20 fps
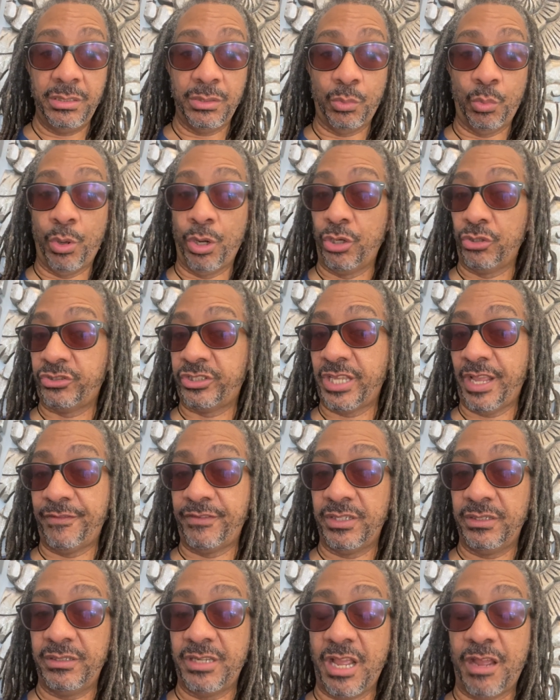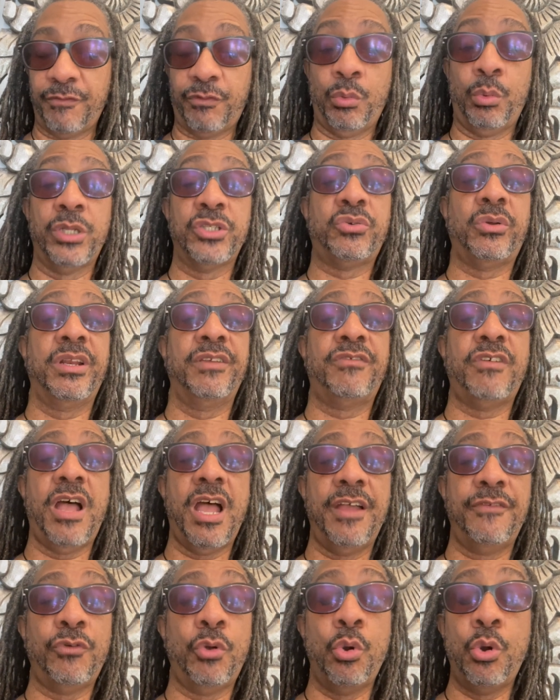107, down from
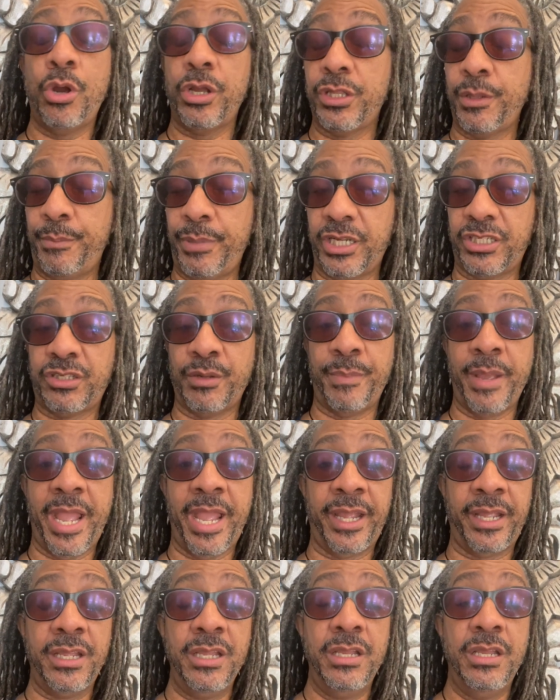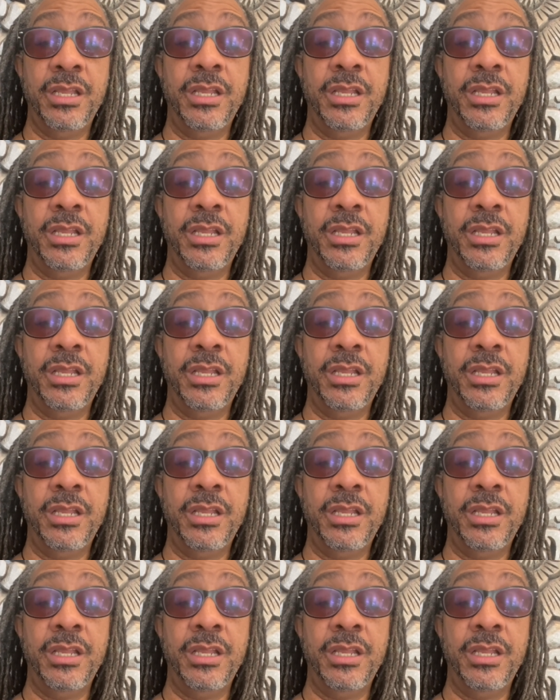125, or the big shebang,